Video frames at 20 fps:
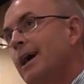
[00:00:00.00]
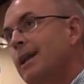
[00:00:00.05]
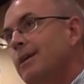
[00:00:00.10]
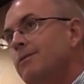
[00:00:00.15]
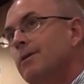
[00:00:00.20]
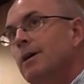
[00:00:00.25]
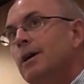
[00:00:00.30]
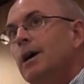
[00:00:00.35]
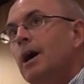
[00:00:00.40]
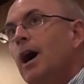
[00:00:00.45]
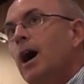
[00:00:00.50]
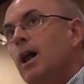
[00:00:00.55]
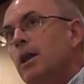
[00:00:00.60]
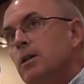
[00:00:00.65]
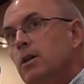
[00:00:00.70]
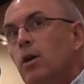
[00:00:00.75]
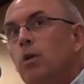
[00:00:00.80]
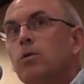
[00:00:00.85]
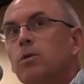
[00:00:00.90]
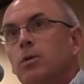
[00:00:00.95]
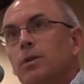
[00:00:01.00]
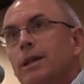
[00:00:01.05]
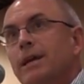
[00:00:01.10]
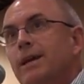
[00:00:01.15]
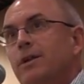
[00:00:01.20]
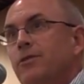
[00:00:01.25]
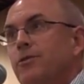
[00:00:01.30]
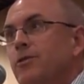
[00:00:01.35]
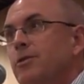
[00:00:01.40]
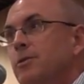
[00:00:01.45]
kind of a local
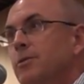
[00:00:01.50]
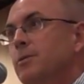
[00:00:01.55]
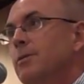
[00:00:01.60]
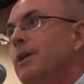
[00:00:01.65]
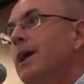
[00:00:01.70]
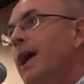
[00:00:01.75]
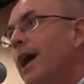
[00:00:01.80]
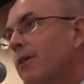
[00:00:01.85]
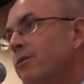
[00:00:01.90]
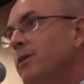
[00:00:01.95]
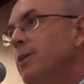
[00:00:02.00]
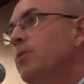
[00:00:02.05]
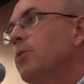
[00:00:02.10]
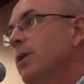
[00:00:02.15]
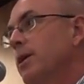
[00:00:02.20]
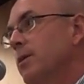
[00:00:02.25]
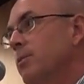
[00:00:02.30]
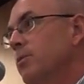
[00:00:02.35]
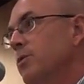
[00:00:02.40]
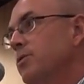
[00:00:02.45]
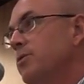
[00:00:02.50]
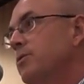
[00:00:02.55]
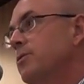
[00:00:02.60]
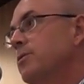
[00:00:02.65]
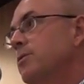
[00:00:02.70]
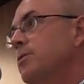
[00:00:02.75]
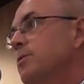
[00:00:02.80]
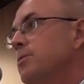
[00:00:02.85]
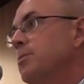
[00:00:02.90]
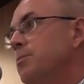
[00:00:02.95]
issue. Everyone
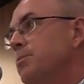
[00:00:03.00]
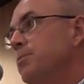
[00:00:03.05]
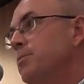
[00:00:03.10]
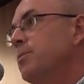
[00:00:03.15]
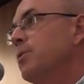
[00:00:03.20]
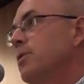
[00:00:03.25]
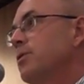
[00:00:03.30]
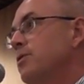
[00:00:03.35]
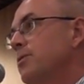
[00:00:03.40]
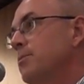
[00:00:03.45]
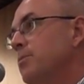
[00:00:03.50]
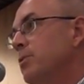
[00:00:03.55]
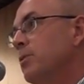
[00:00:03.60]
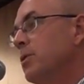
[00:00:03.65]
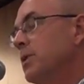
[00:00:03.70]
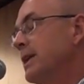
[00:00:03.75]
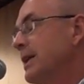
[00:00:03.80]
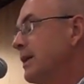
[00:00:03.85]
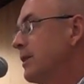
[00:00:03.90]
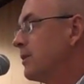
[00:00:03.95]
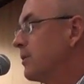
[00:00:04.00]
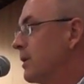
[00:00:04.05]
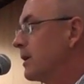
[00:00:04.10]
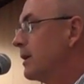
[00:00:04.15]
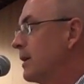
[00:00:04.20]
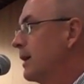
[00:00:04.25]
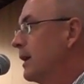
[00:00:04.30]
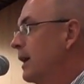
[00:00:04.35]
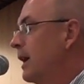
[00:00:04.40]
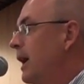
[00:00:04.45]
was pulled into it.
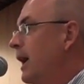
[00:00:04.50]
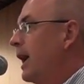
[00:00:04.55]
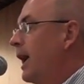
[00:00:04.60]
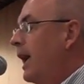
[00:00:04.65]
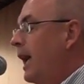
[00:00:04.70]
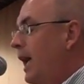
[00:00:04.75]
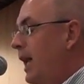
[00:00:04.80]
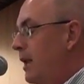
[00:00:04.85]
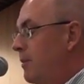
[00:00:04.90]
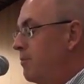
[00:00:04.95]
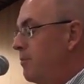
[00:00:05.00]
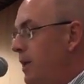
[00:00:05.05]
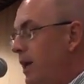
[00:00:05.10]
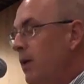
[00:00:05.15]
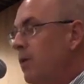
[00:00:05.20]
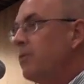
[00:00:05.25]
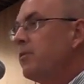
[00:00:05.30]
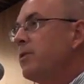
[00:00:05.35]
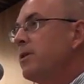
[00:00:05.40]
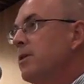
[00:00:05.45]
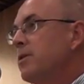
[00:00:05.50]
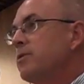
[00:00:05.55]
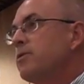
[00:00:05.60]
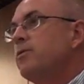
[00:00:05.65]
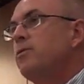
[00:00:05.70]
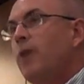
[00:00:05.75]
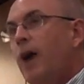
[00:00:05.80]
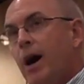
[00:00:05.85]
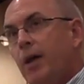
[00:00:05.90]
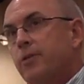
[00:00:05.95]
And Melville's
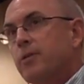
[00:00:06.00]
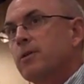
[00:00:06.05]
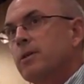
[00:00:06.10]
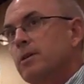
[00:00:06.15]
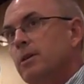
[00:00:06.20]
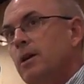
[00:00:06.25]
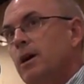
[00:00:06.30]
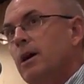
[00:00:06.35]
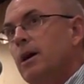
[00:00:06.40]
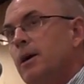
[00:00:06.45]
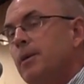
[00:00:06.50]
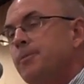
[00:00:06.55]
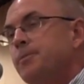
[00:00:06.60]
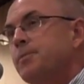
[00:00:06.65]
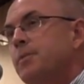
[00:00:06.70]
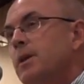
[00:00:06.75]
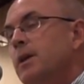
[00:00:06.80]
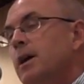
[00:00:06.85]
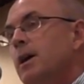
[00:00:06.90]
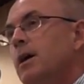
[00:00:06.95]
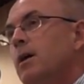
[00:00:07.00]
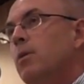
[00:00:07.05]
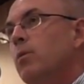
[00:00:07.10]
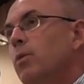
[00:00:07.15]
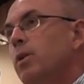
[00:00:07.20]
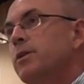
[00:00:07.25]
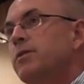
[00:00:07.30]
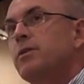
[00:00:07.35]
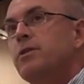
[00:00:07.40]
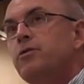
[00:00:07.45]
father-in-law
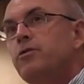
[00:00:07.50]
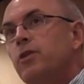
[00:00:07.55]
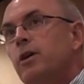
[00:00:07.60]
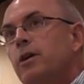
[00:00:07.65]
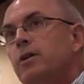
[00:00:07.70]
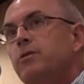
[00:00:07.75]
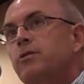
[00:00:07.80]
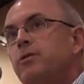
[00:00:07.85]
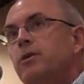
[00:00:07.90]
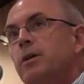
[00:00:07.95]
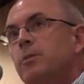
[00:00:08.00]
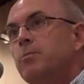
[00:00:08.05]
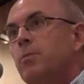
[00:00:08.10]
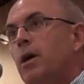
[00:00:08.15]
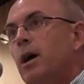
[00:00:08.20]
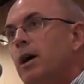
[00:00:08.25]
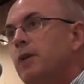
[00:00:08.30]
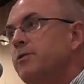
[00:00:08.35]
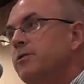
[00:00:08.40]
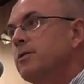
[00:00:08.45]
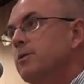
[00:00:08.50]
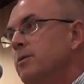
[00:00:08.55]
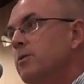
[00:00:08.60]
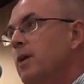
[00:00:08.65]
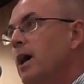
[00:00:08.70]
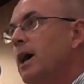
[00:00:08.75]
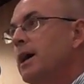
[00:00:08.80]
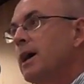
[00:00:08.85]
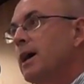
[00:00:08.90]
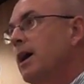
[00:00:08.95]
was a judge in Boston who
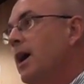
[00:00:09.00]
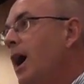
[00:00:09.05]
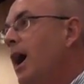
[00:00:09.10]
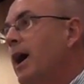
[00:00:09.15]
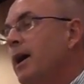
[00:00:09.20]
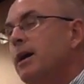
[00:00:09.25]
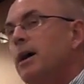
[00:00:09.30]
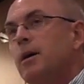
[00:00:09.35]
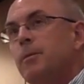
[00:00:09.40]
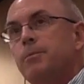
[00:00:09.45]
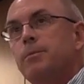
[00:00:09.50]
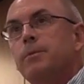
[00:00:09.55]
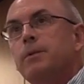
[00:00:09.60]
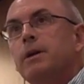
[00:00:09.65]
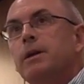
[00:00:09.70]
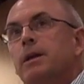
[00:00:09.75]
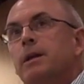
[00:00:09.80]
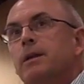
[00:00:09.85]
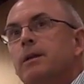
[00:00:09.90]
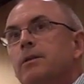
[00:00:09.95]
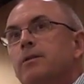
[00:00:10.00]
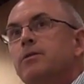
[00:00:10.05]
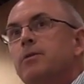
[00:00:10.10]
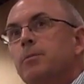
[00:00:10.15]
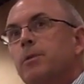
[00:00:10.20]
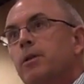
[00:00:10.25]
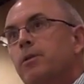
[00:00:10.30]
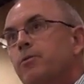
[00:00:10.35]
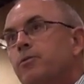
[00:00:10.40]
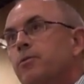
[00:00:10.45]
got caught up in some
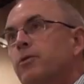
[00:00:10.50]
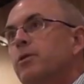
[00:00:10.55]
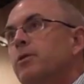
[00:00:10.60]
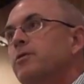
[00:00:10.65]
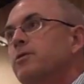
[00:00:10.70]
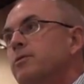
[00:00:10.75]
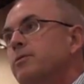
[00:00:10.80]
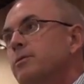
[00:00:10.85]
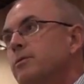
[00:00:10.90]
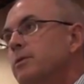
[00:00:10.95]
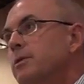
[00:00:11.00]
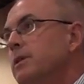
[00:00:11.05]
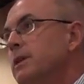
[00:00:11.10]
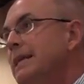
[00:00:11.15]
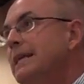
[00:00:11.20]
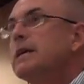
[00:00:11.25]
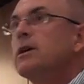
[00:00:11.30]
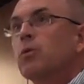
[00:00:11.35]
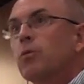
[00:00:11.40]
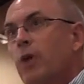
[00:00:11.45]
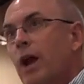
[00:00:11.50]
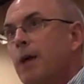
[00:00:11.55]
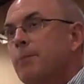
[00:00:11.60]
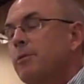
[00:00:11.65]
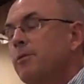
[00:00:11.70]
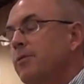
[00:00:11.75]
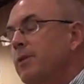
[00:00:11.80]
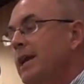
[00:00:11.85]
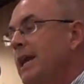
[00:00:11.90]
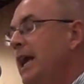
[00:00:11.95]
of the first legal
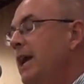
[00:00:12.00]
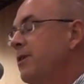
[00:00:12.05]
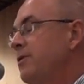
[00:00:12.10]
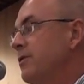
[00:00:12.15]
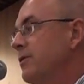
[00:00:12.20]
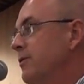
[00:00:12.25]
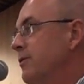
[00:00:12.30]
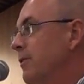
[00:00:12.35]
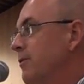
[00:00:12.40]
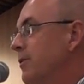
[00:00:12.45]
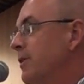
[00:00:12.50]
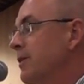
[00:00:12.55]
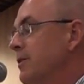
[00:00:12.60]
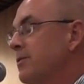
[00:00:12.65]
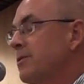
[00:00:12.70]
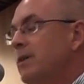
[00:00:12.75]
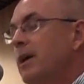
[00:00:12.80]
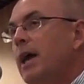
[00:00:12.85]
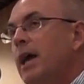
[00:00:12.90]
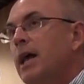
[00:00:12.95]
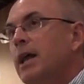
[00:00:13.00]
ramifications of this.